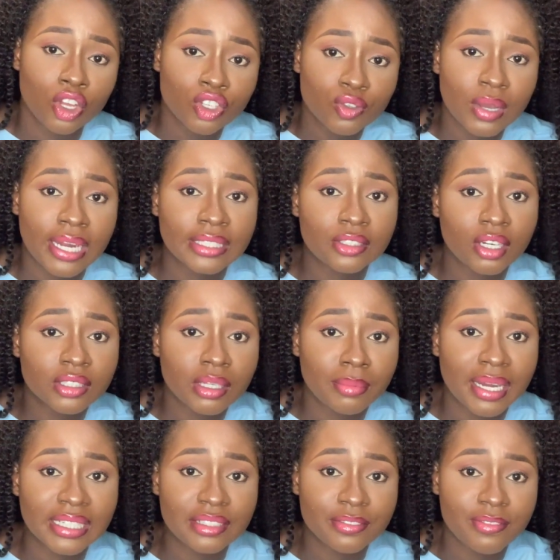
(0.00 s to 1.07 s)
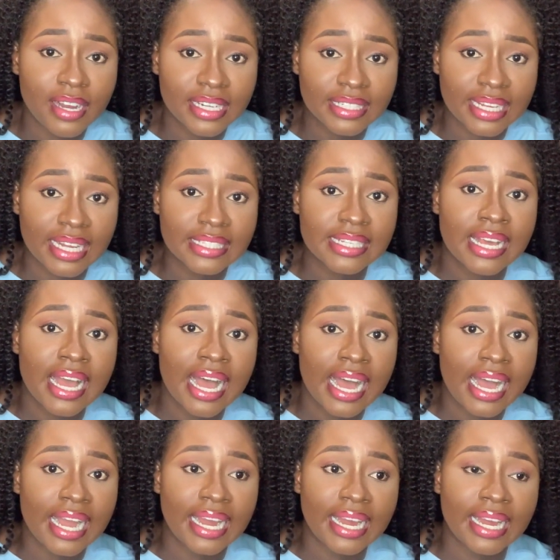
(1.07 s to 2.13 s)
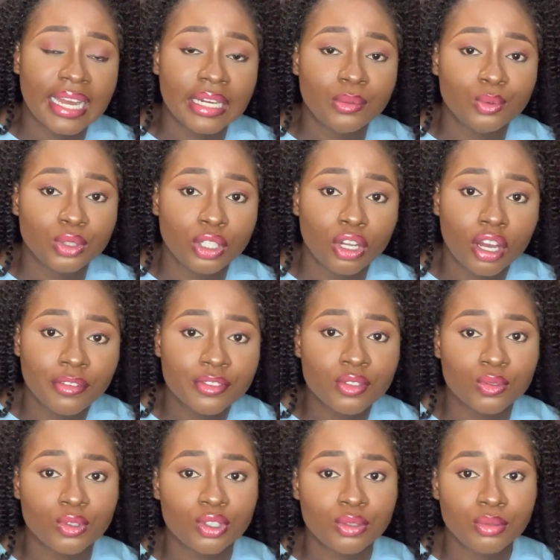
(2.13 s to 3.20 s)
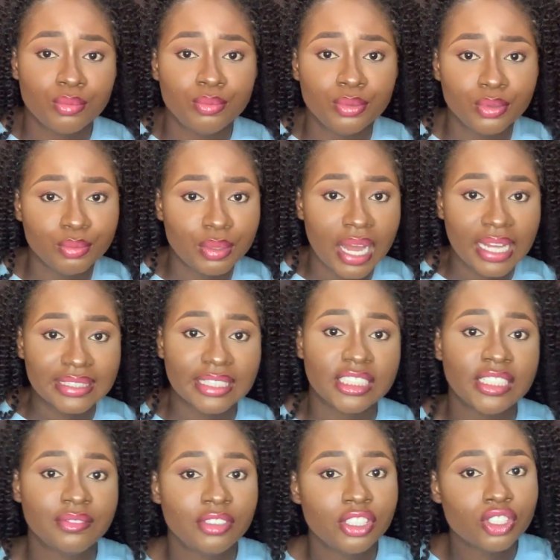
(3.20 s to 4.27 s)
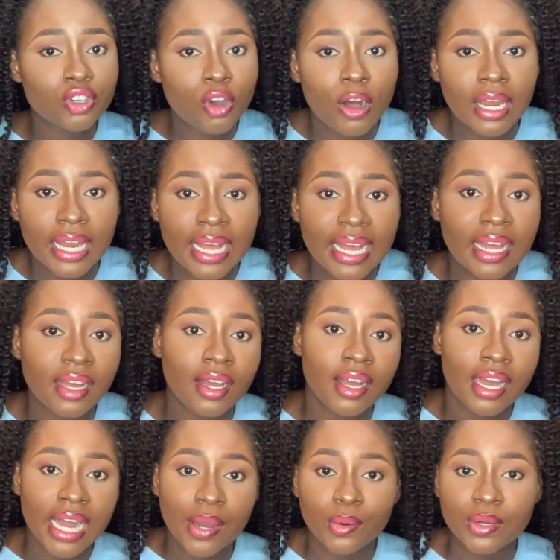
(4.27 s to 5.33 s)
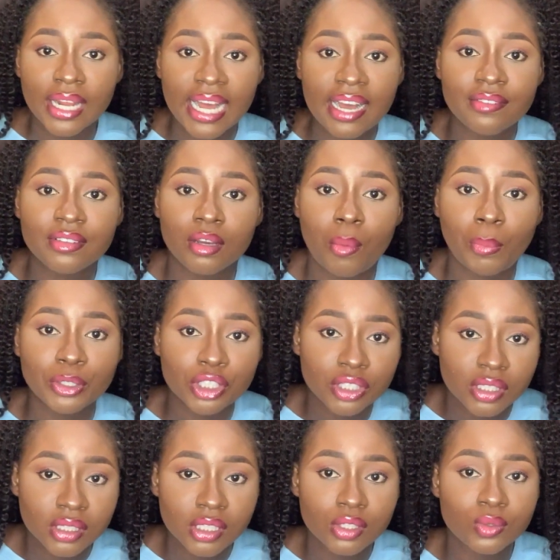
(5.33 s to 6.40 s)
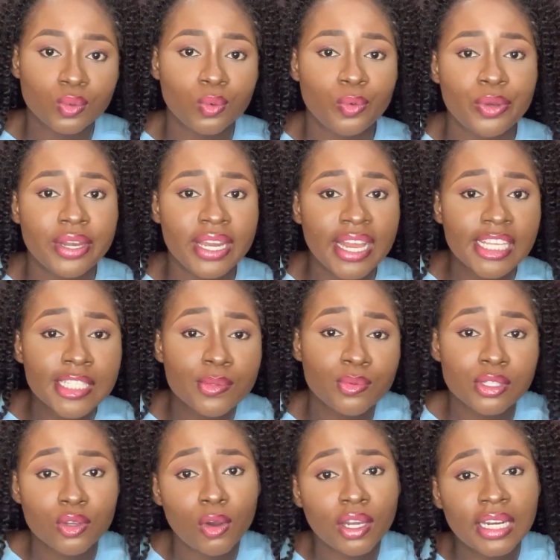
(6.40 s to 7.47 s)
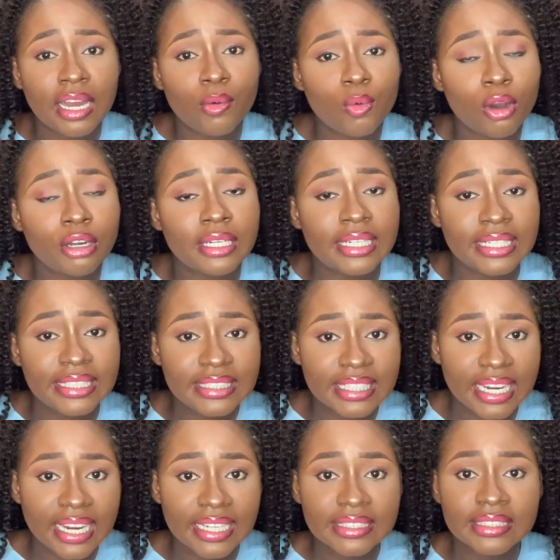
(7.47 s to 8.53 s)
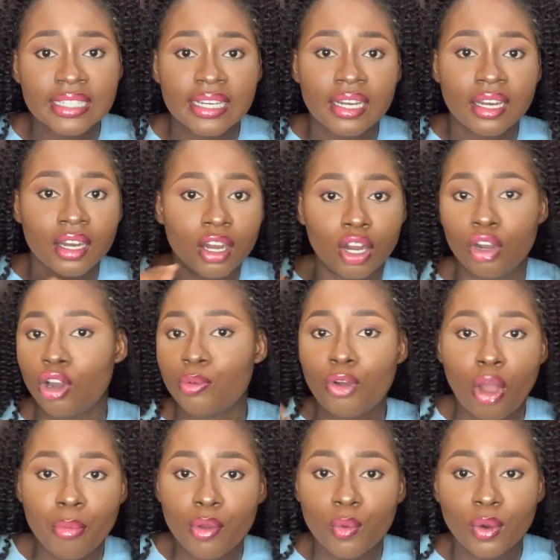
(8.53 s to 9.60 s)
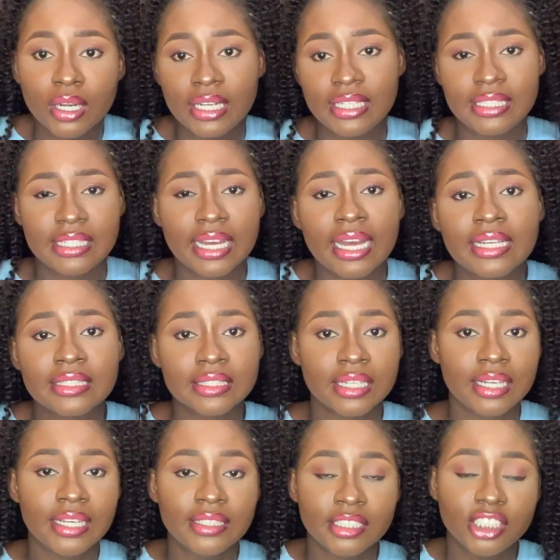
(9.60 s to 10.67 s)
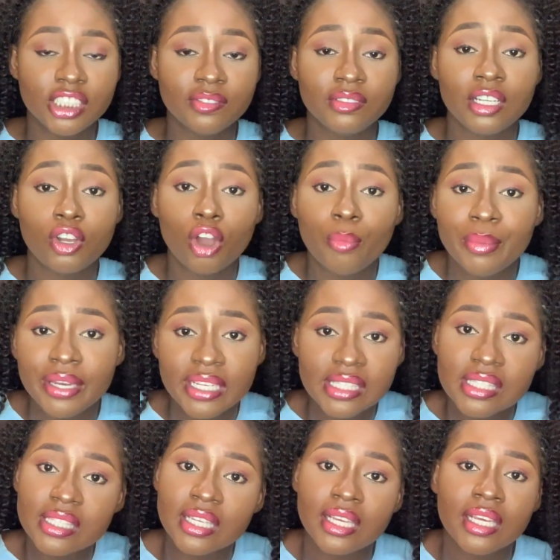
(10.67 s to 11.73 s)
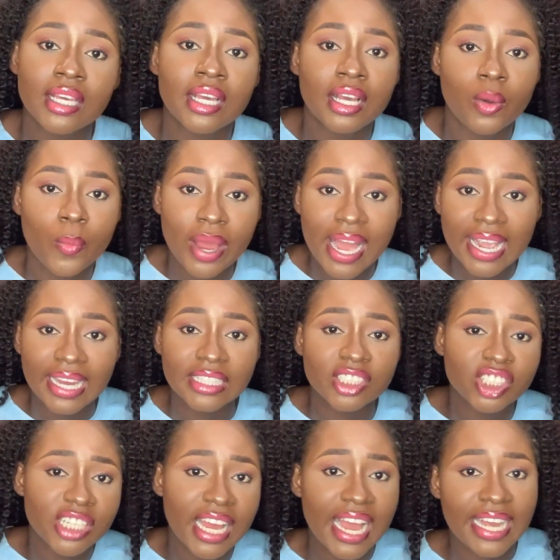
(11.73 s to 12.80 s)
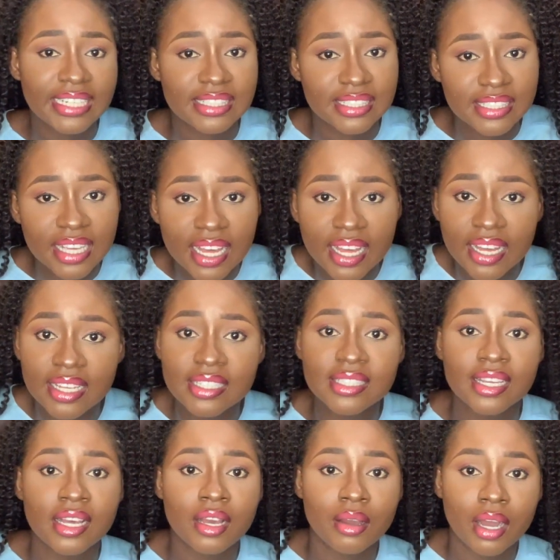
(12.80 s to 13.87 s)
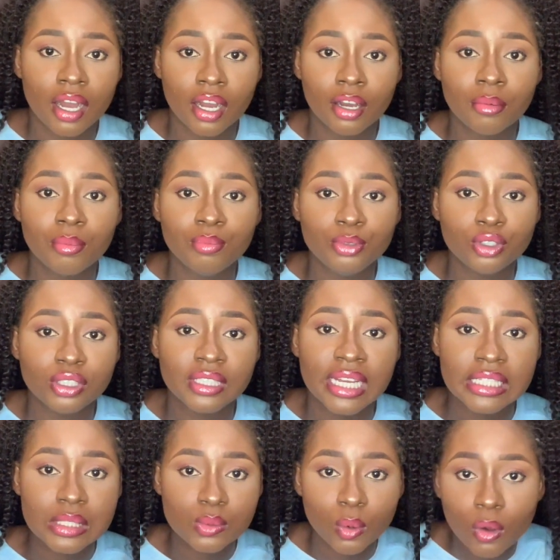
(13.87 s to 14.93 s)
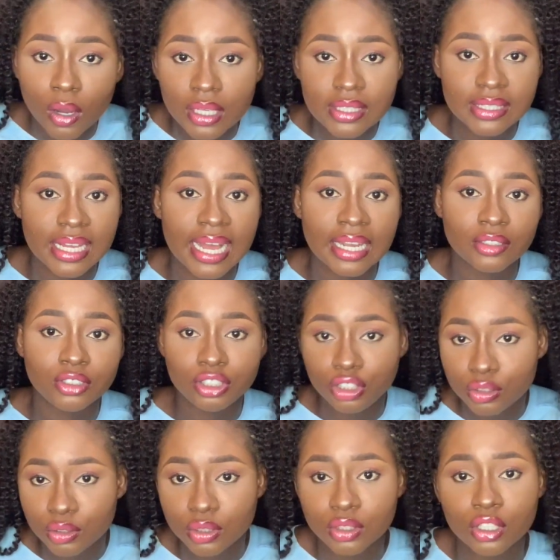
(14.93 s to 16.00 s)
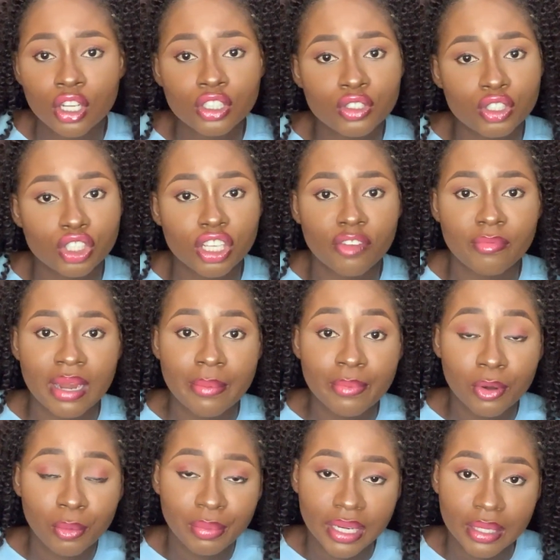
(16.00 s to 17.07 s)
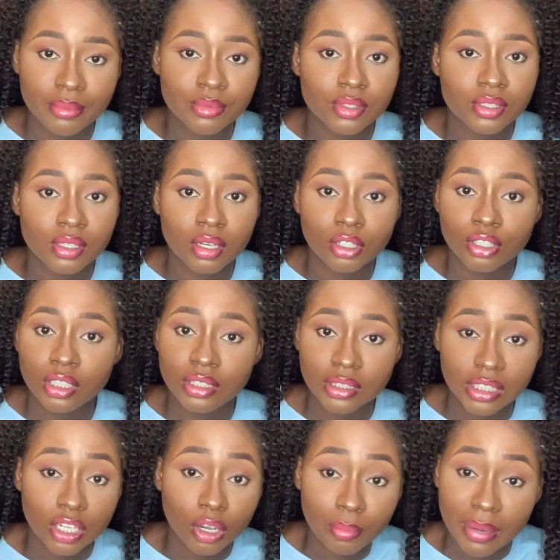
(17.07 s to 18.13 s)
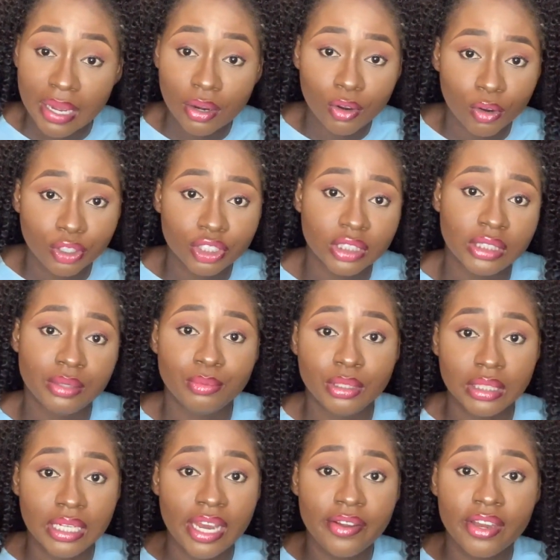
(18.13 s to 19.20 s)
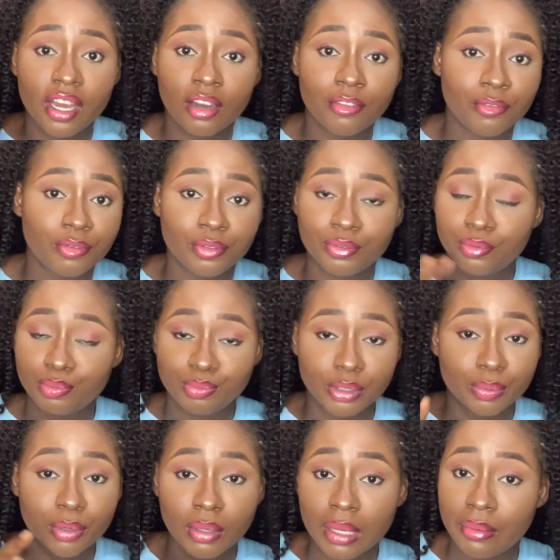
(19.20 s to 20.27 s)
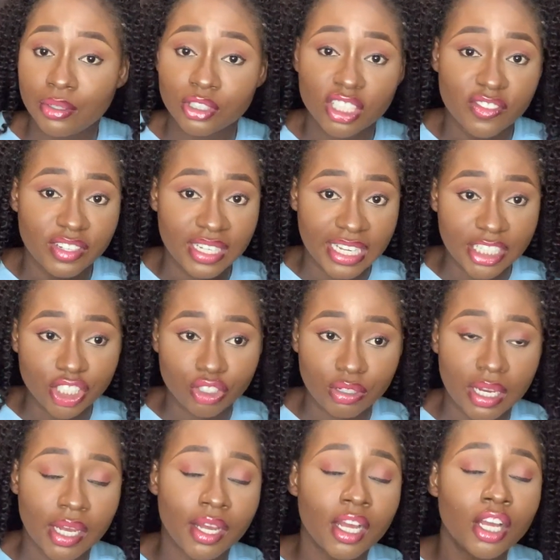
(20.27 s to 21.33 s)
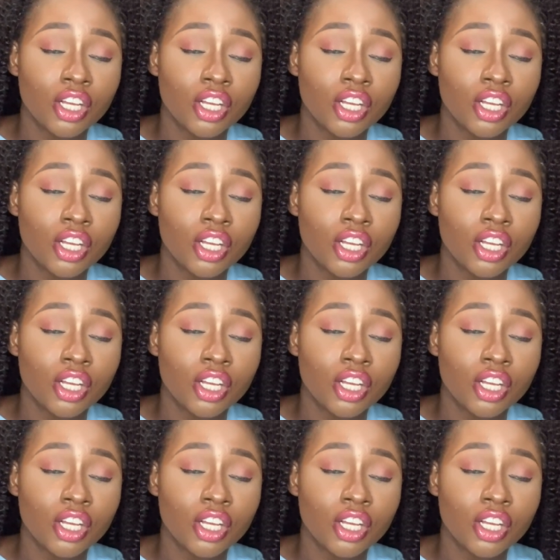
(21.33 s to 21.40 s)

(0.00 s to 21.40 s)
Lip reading: So I talked about the fact that I would love to, as a Chevening scholar, I would have the opportunity to relate with other world leaders or upcoming world leaders in the Chevening community, where I can share ideas, build networks that I could use to solve my problems in my own country, the area of the problem I want to solve in Nigeria.